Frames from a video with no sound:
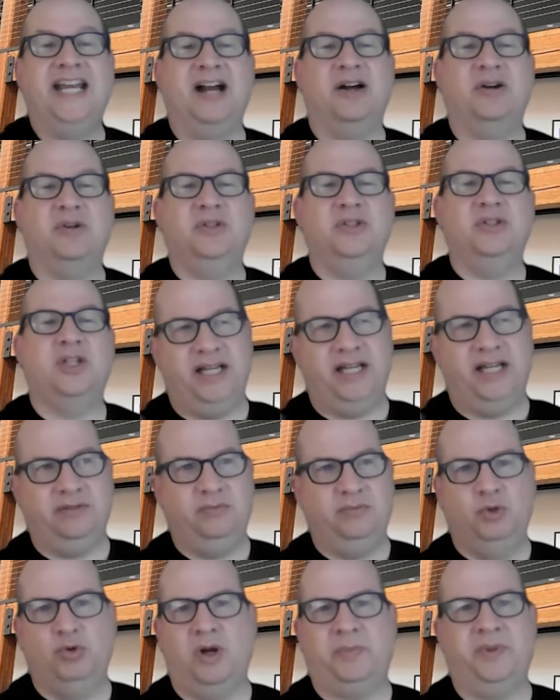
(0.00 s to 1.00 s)
Now,
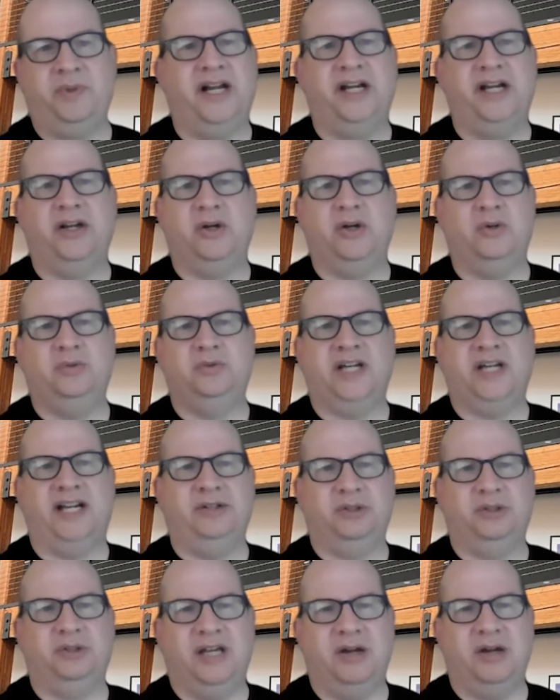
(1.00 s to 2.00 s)
I grew up in Idaho,
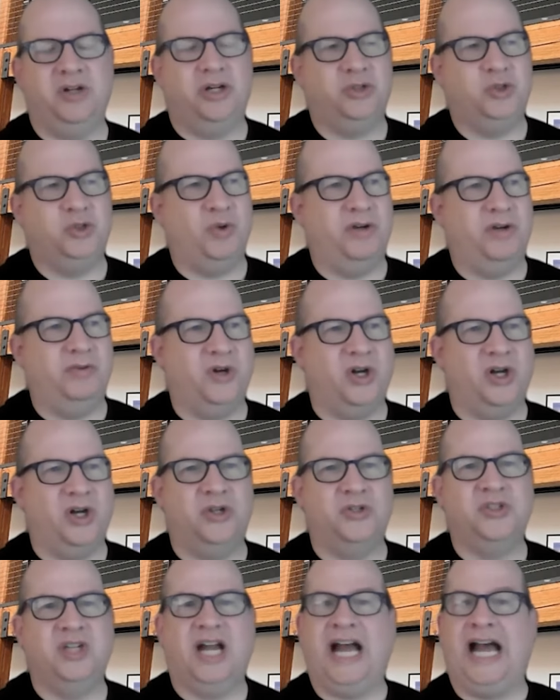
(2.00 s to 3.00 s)
tiny little town called Twin
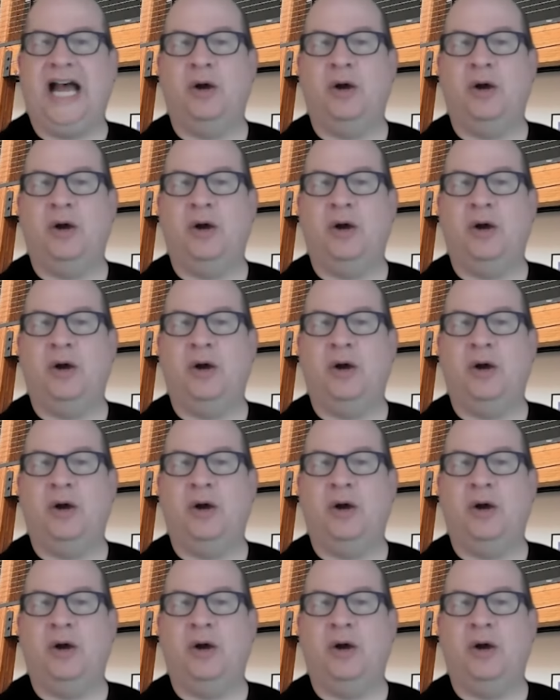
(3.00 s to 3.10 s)
Falls.